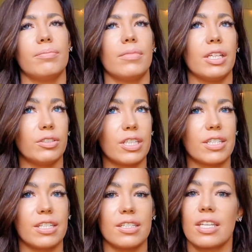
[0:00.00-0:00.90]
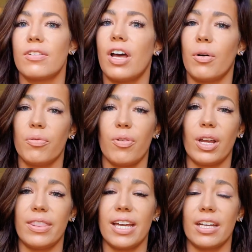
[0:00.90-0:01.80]
Illnesses help
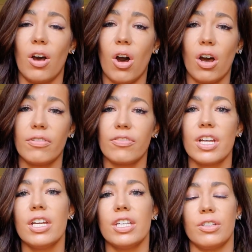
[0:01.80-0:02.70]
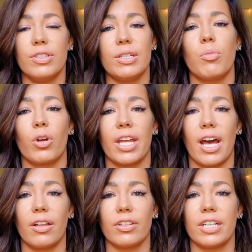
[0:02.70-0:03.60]
fight that off. You need more
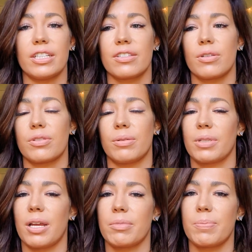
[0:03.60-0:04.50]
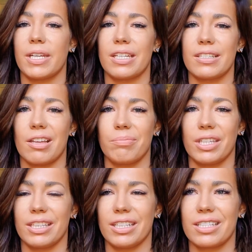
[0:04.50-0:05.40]
calories, so sometimes picking
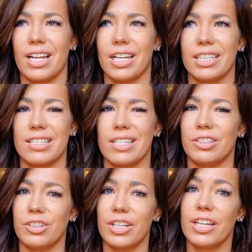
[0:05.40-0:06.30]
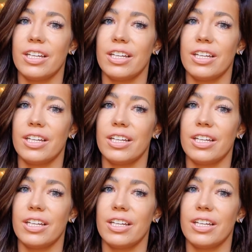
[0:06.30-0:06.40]
something that's not considered